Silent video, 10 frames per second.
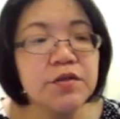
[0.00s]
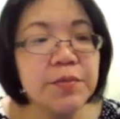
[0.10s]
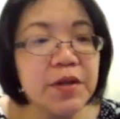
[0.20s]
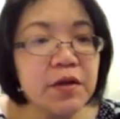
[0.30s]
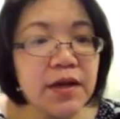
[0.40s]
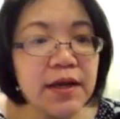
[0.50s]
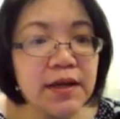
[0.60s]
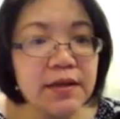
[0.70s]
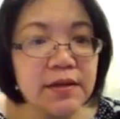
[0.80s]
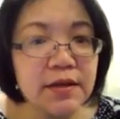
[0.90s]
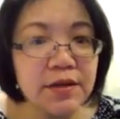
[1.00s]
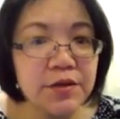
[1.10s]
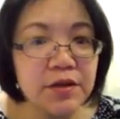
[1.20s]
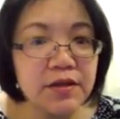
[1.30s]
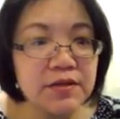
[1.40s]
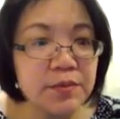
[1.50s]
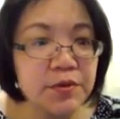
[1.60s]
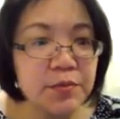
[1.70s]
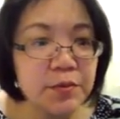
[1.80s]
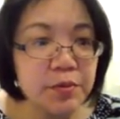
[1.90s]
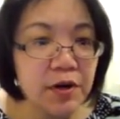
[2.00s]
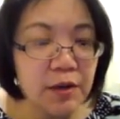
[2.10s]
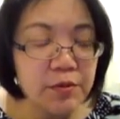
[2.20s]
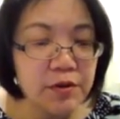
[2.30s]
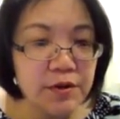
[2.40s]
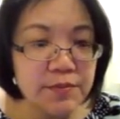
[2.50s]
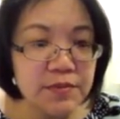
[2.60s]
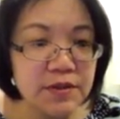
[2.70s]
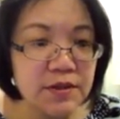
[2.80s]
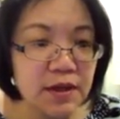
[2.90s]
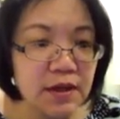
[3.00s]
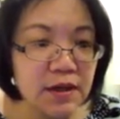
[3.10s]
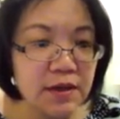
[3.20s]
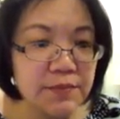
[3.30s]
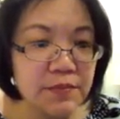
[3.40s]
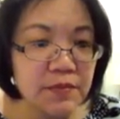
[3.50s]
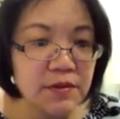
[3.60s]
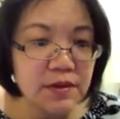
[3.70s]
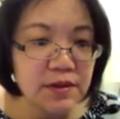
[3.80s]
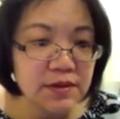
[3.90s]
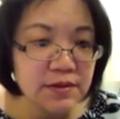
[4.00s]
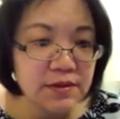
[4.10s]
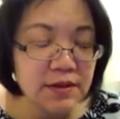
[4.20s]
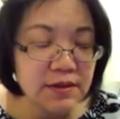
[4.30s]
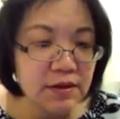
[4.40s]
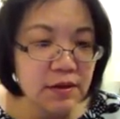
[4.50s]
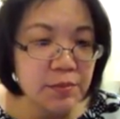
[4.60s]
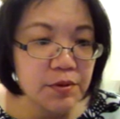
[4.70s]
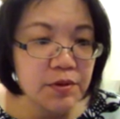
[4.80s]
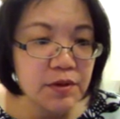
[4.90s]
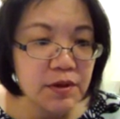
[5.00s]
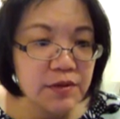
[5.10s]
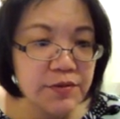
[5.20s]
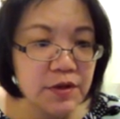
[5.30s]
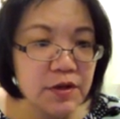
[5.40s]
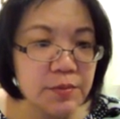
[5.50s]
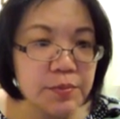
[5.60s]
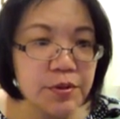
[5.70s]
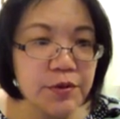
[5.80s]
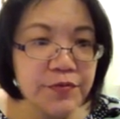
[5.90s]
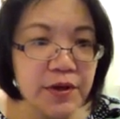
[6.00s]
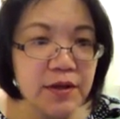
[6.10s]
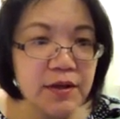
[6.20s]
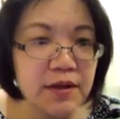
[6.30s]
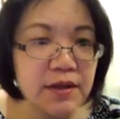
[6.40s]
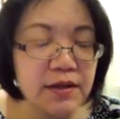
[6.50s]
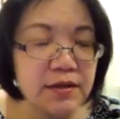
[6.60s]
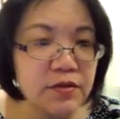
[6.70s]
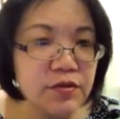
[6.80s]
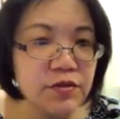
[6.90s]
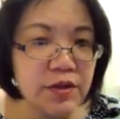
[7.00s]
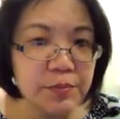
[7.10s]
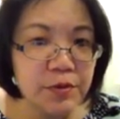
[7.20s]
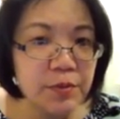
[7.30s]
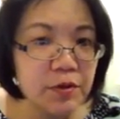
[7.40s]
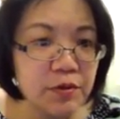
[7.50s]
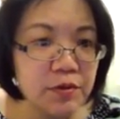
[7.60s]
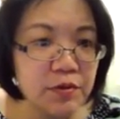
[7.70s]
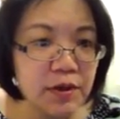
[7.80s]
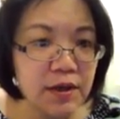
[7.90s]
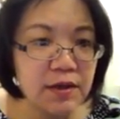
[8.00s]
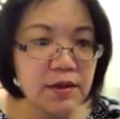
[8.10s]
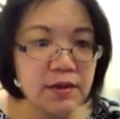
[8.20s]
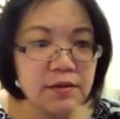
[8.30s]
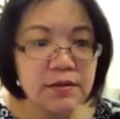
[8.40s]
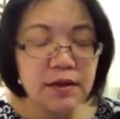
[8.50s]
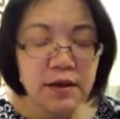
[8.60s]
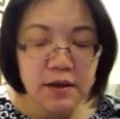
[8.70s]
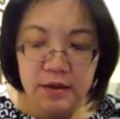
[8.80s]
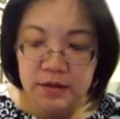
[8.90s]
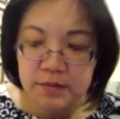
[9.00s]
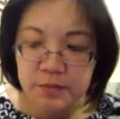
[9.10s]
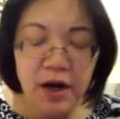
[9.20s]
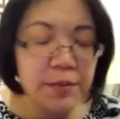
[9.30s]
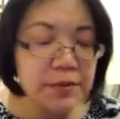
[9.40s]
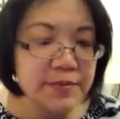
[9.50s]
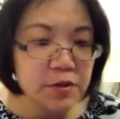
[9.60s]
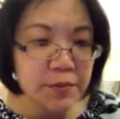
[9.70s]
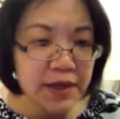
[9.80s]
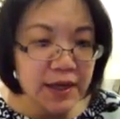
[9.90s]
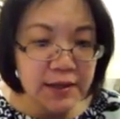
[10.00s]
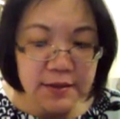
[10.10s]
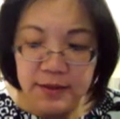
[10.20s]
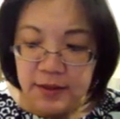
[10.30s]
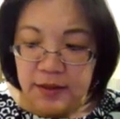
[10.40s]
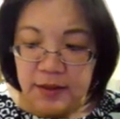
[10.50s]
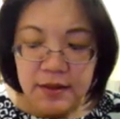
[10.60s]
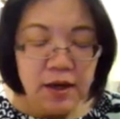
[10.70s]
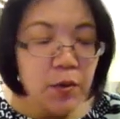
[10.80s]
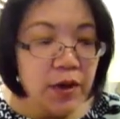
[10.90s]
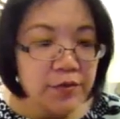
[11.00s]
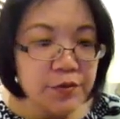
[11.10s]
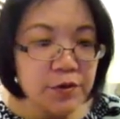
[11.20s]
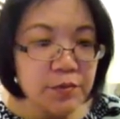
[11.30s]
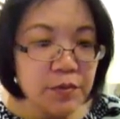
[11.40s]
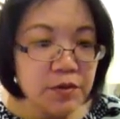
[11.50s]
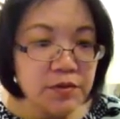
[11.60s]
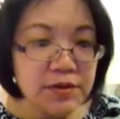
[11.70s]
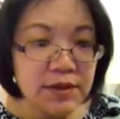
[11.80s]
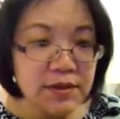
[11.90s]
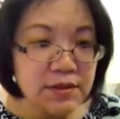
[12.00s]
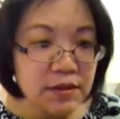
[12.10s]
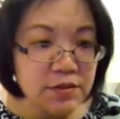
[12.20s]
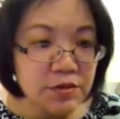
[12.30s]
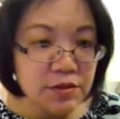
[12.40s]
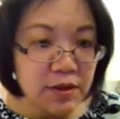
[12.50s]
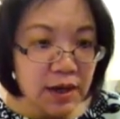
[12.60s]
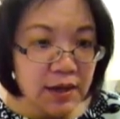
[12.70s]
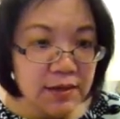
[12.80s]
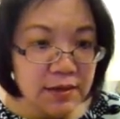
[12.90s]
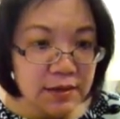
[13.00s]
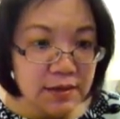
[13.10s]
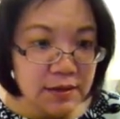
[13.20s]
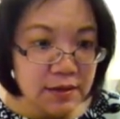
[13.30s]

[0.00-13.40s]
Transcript: So we'll be looking at linearly separable problems. This is an example of a perfectly separable problem domain. However, most data sets are not